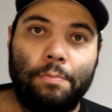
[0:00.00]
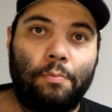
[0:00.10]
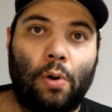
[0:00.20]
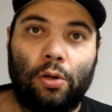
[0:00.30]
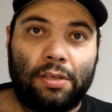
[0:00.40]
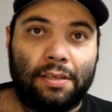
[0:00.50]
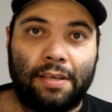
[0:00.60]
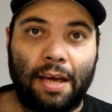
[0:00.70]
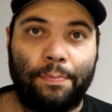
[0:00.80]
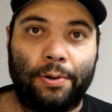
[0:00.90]

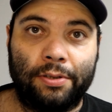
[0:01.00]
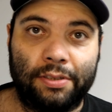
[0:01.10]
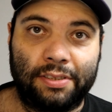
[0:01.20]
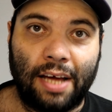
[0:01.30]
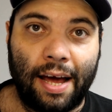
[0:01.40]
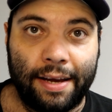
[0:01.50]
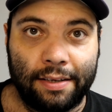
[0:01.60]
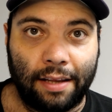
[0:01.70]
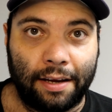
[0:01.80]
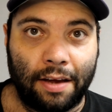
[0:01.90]
multi-taper
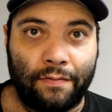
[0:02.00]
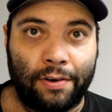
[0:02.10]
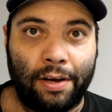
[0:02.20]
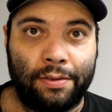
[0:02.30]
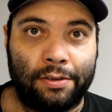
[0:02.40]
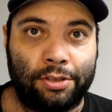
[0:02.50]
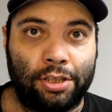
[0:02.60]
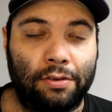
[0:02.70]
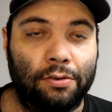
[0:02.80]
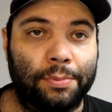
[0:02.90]
design like every other
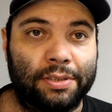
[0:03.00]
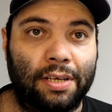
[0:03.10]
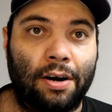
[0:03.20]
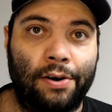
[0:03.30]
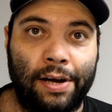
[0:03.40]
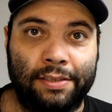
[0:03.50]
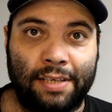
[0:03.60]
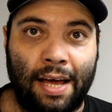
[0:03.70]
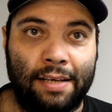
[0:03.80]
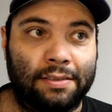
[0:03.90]
G.Loomis NRX
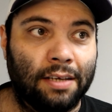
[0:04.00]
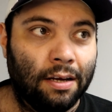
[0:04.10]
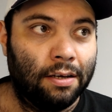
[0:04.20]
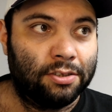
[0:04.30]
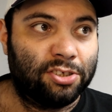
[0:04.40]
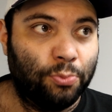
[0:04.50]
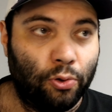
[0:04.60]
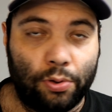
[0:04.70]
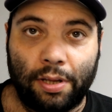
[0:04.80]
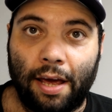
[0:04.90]
has.
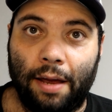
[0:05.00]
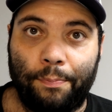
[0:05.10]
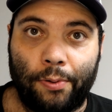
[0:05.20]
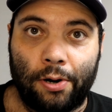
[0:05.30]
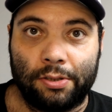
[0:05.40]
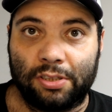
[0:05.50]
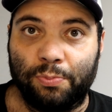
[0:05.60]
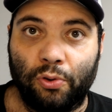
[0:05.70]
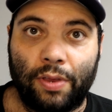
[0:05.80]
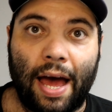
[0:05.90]
Smooth taper, smooth